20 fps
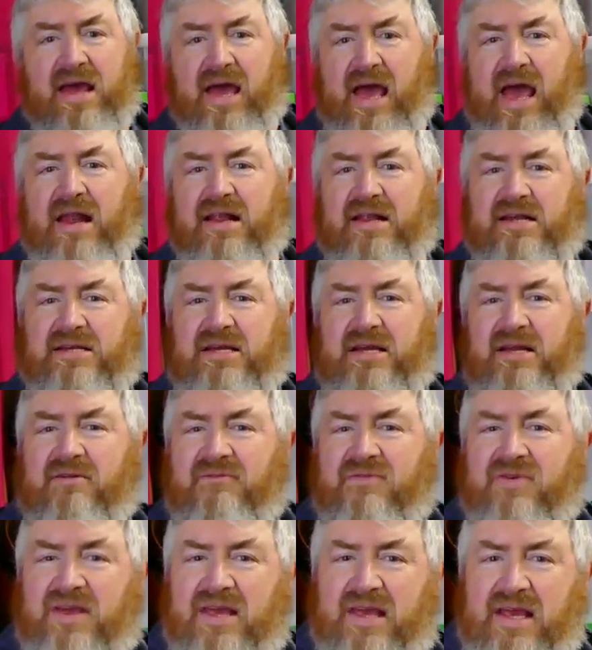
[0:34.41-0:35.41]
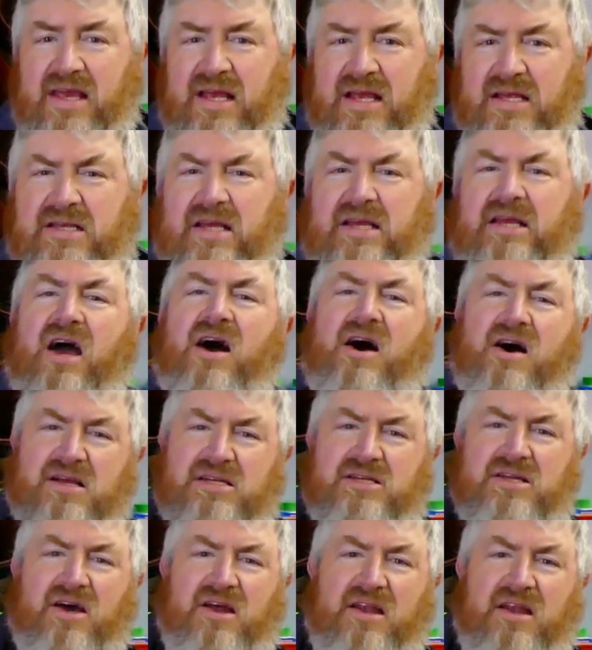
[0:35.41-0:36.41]
Hadn't seen them for years. They are
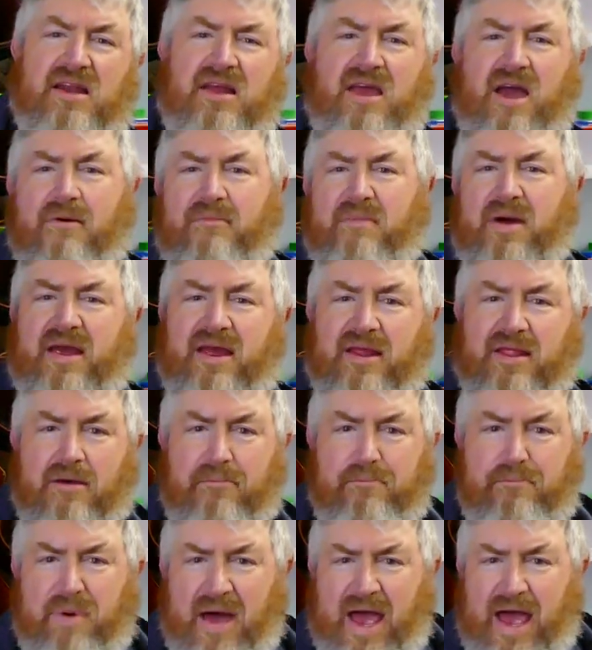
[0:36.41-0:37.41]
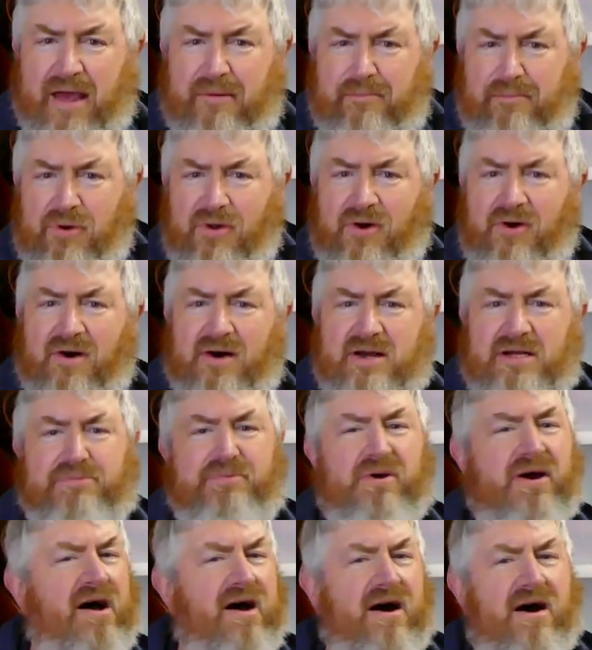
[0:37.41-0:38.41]
starting to come back in the back blocks,
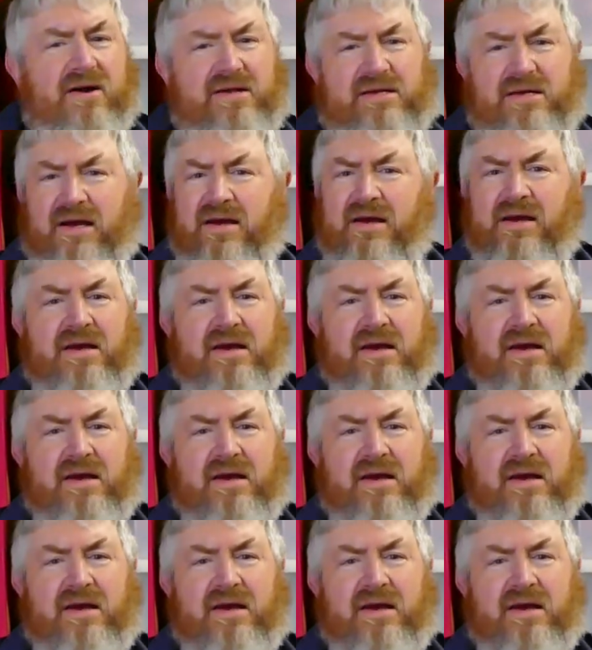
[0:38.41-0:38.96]
but after